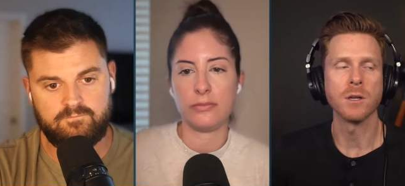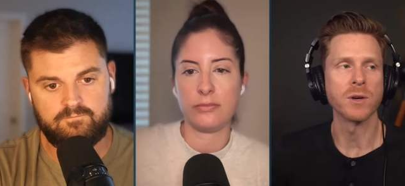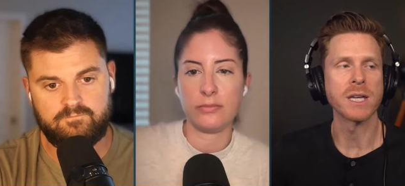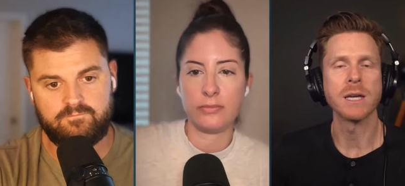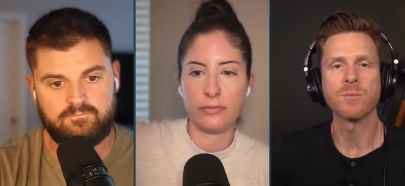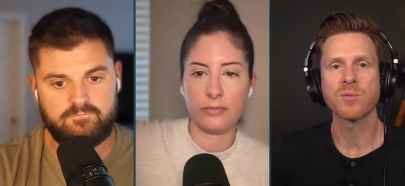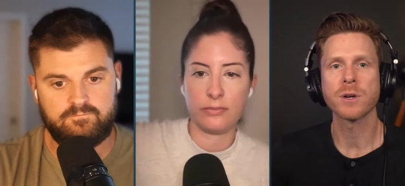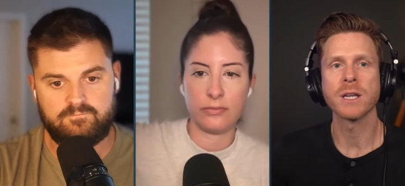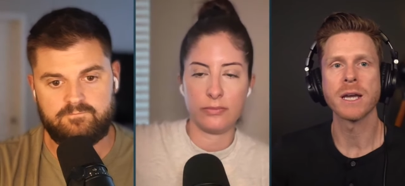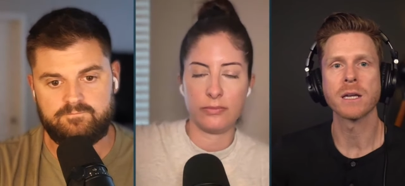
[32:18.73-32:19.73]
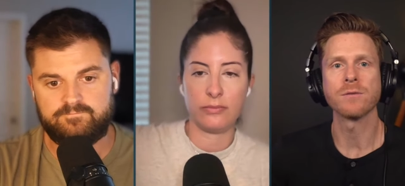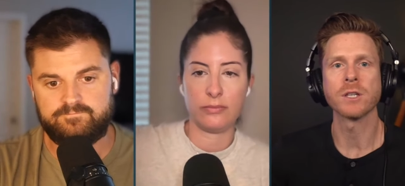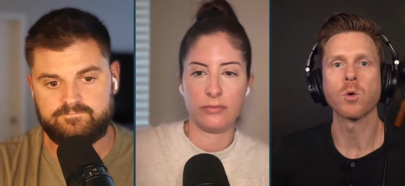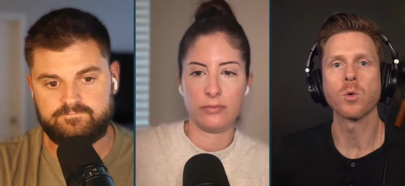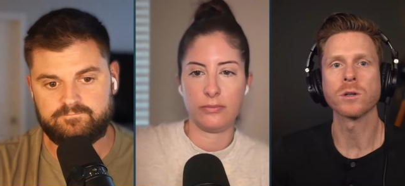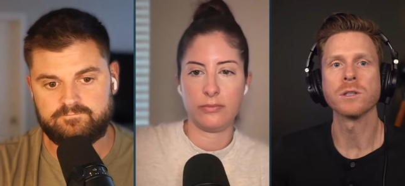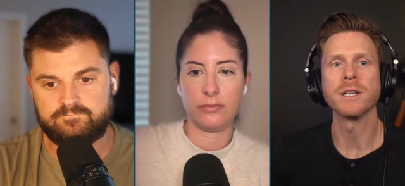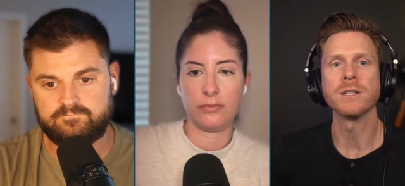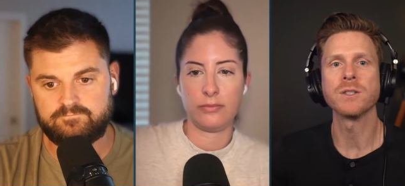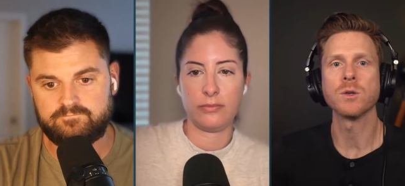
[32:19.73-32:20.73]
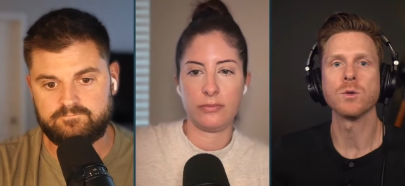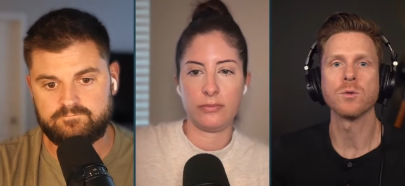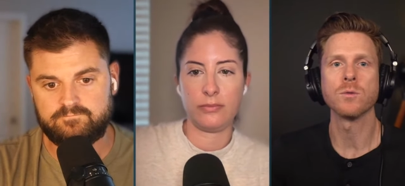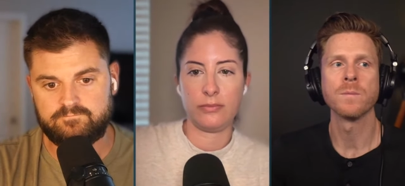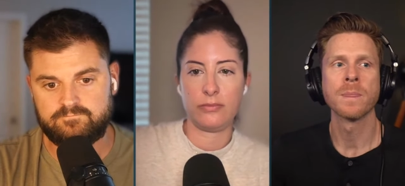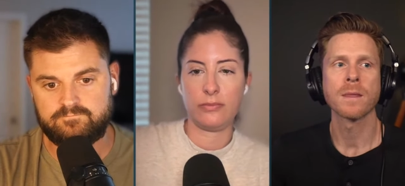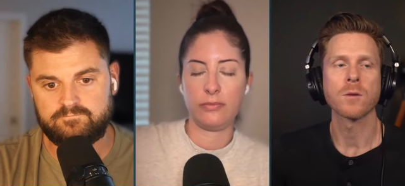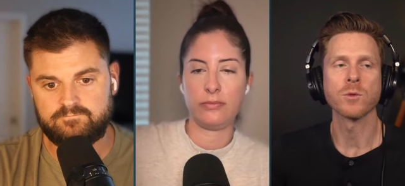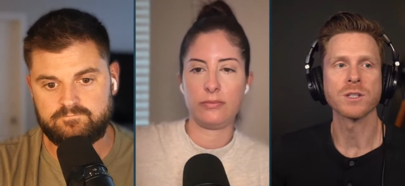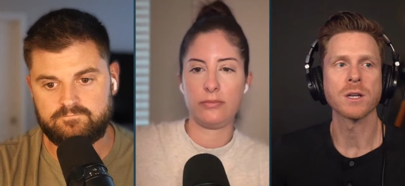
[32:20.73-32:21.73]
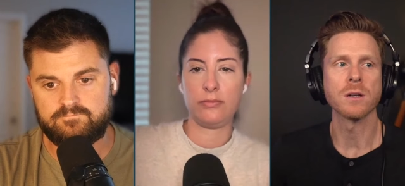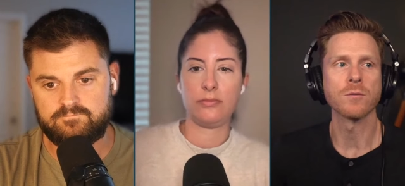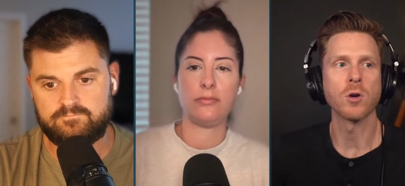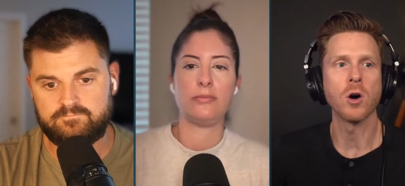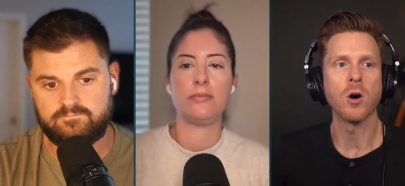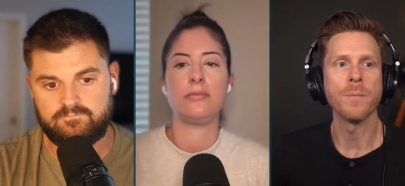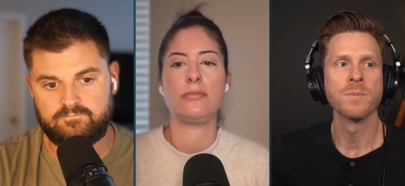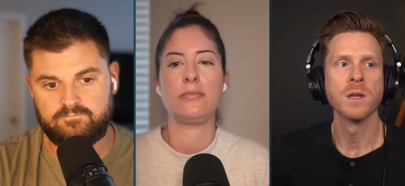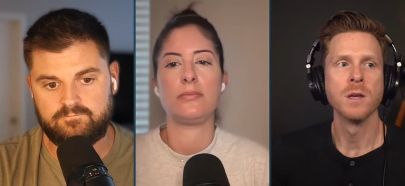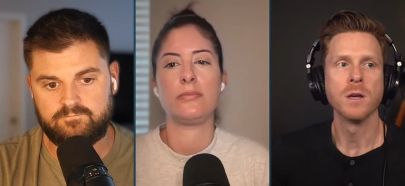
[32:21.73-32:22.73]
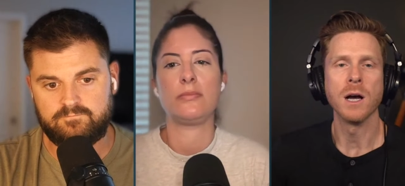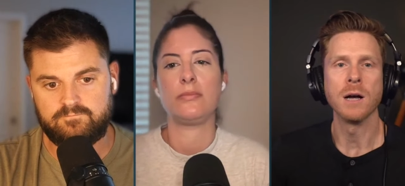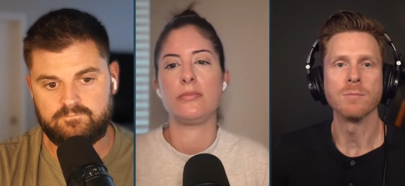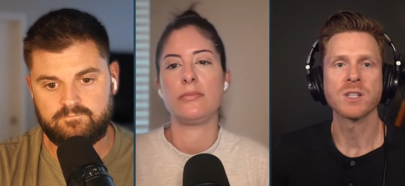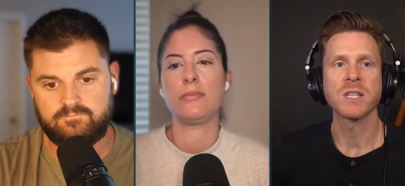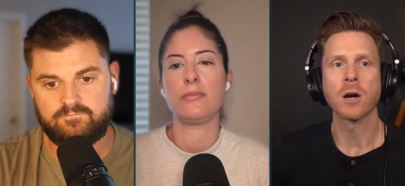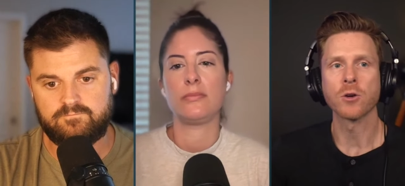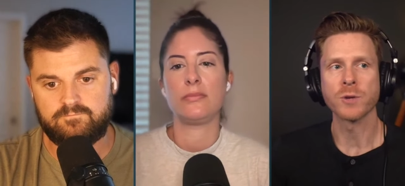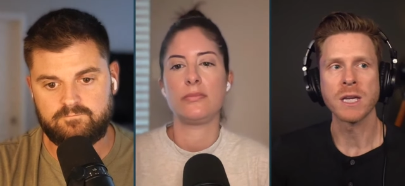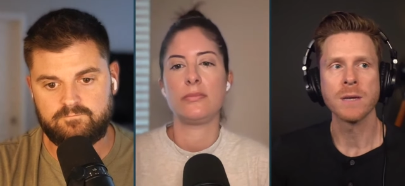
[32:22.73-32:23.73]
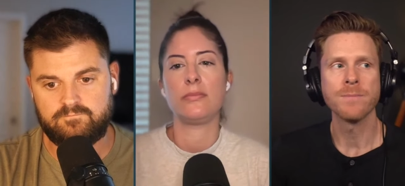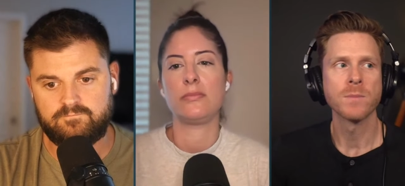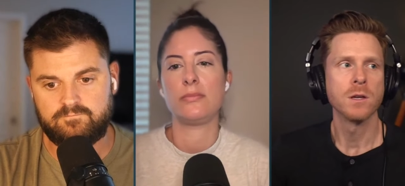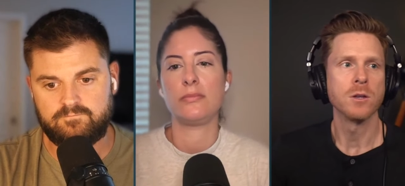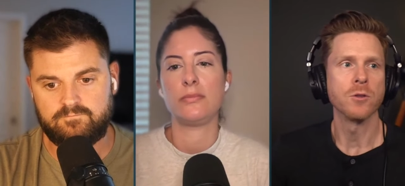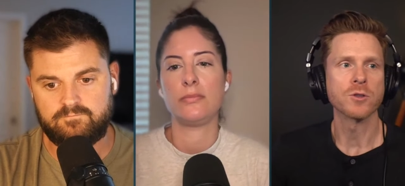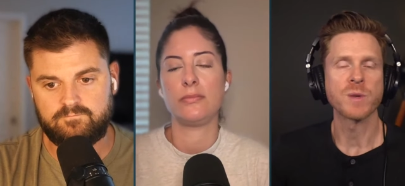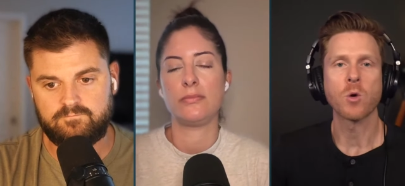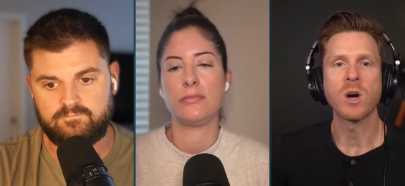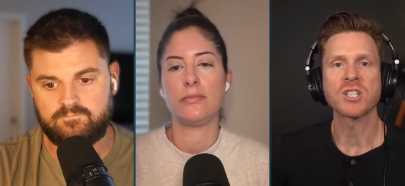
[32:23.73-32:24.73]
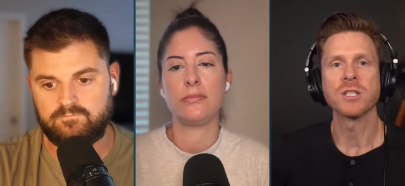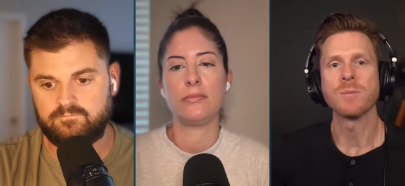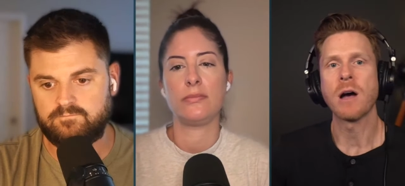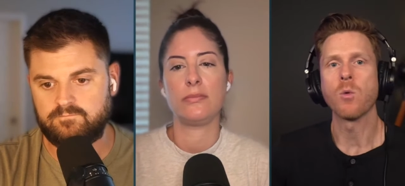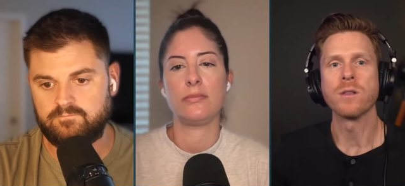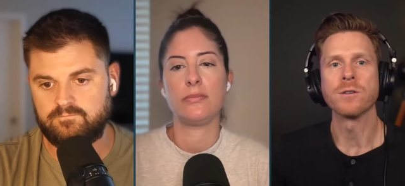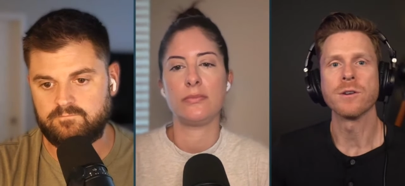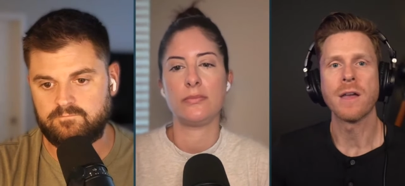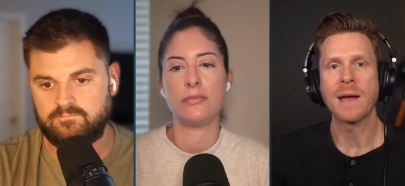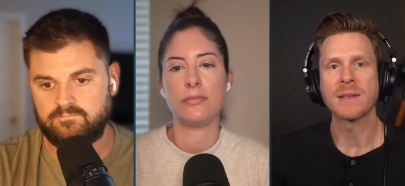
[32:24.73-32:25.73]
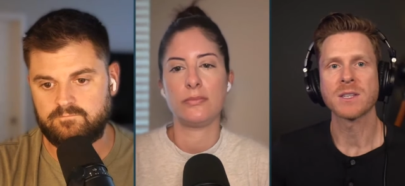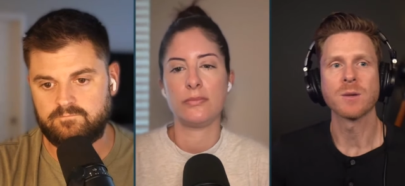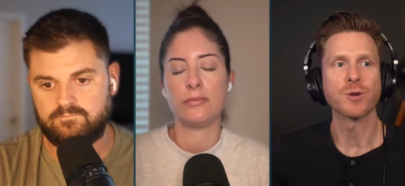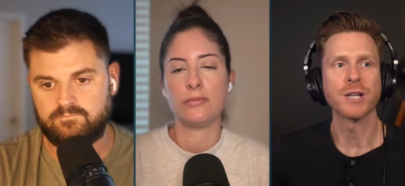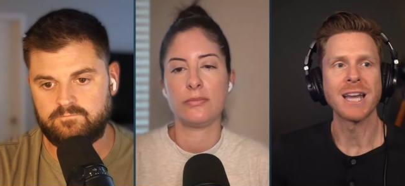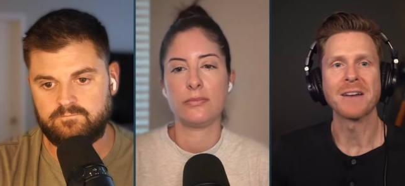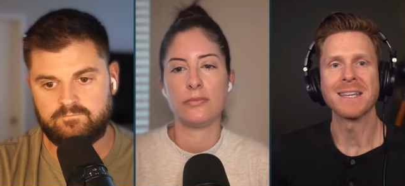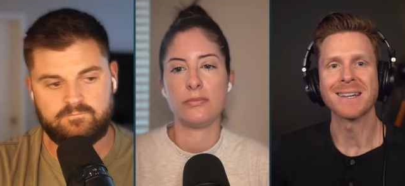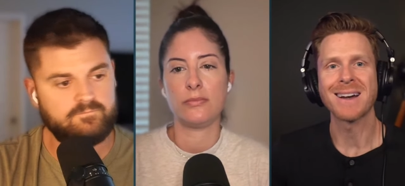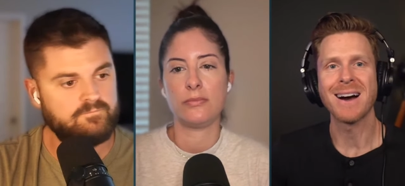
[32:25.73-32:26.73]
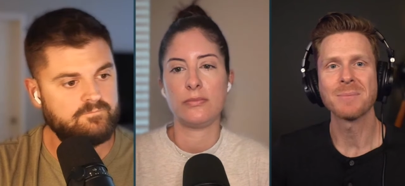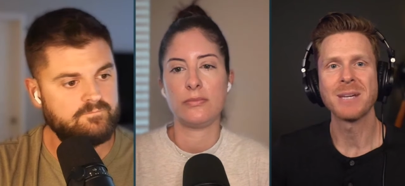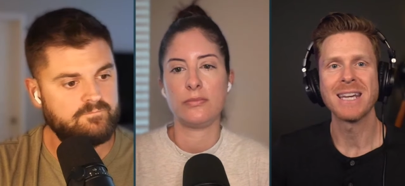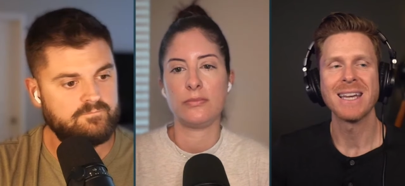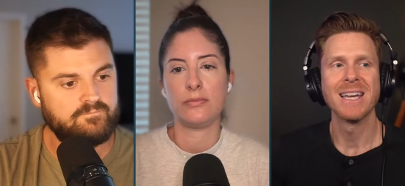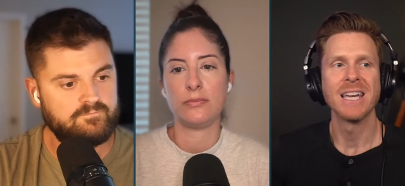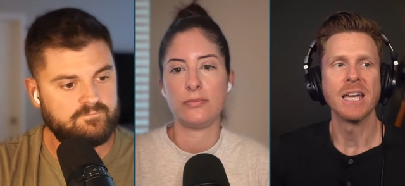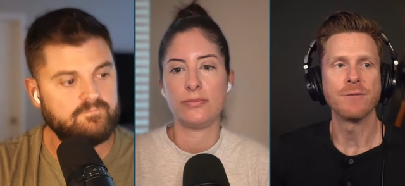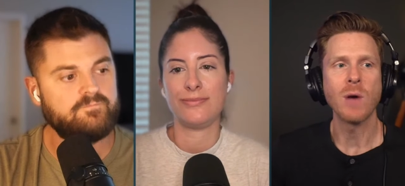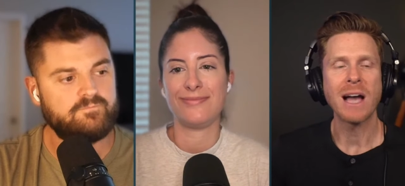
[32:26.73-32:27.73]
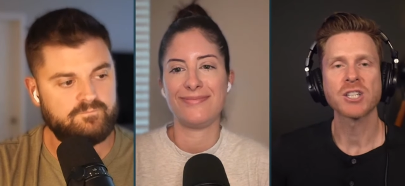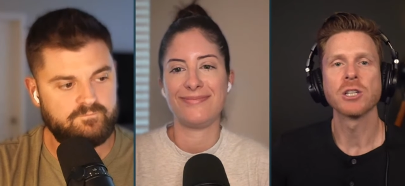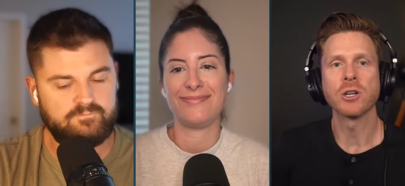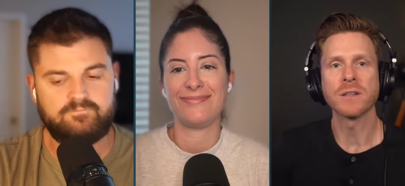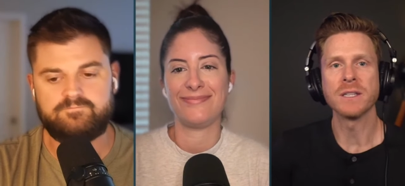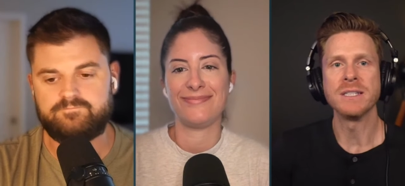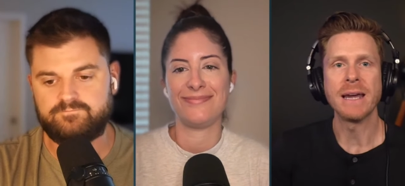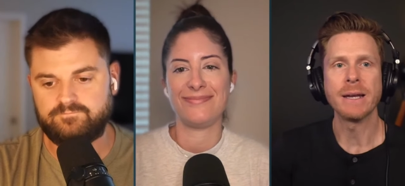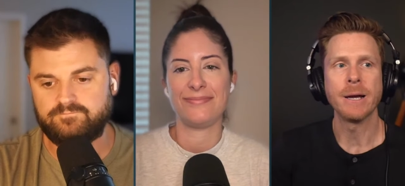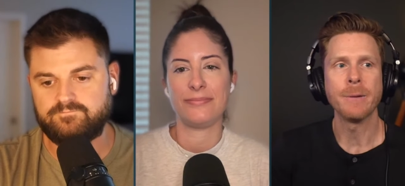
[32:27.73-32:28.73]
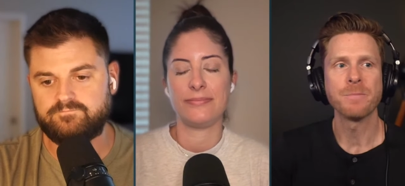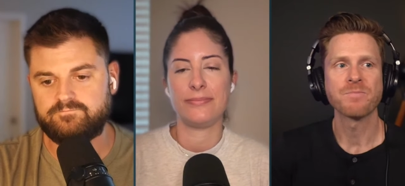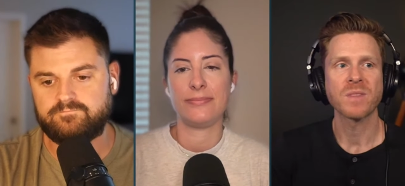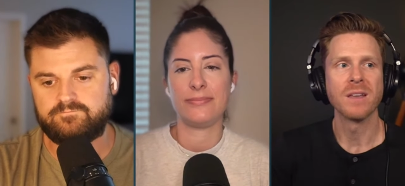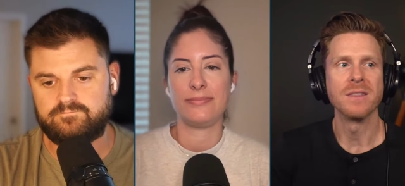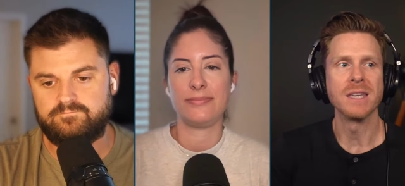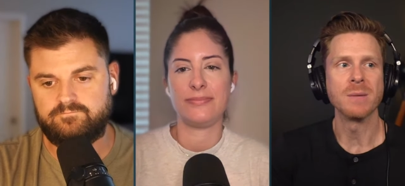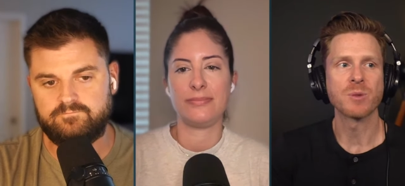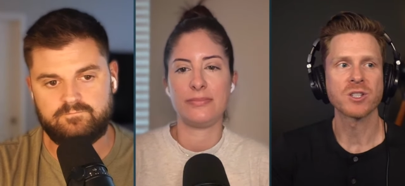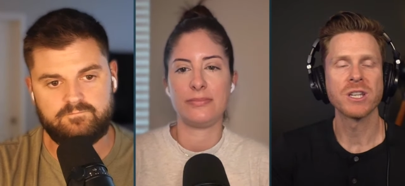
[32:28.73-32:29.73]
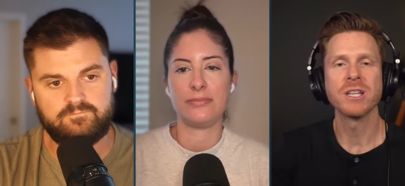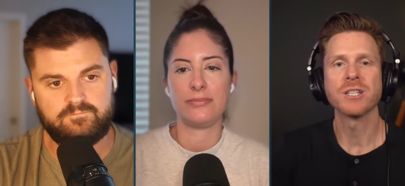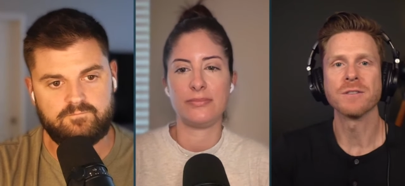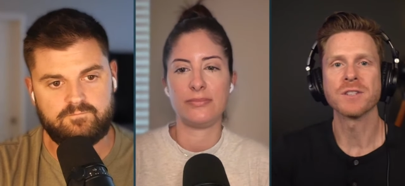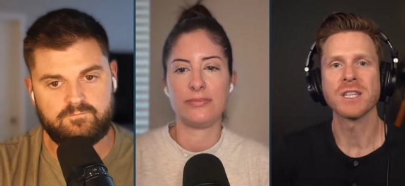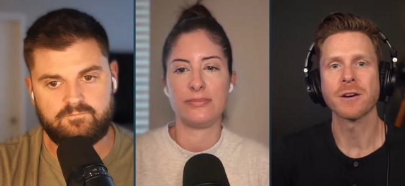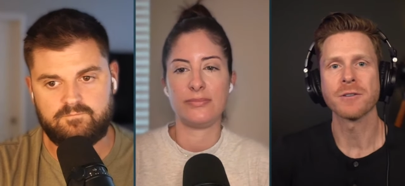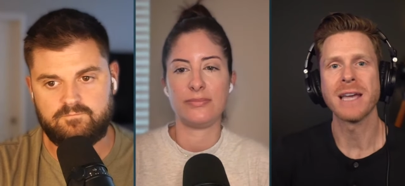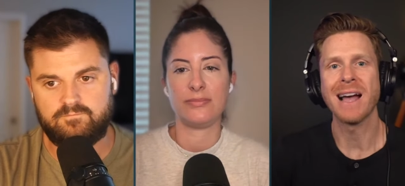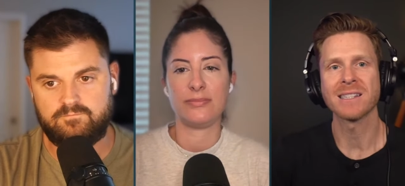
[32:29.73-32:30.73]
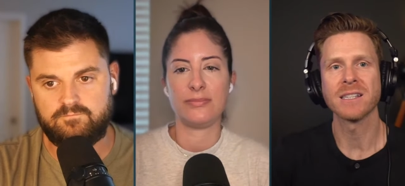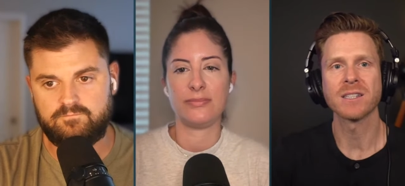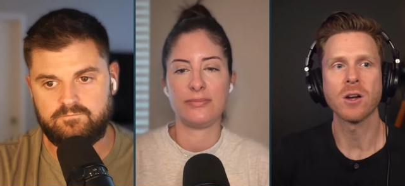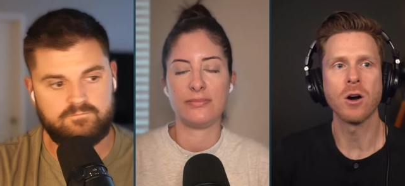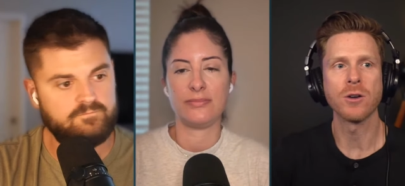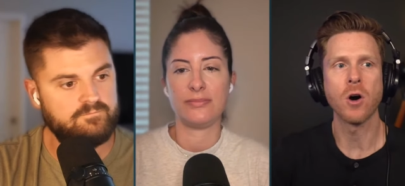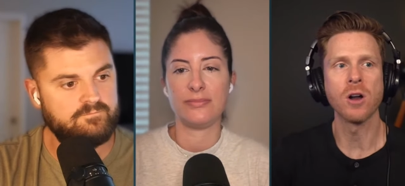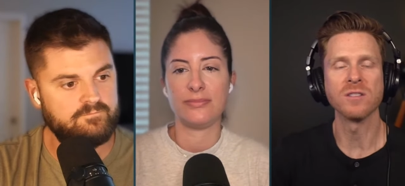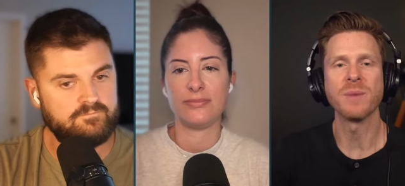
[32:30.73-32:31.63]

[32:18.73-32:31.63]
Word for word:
Speaker 1: again, pretty negatively correlated to real estate overall. CRE, there's been questions about whether or not that's going to bring down the economy. If you actually look at the data, the percentage of CRE assets on all of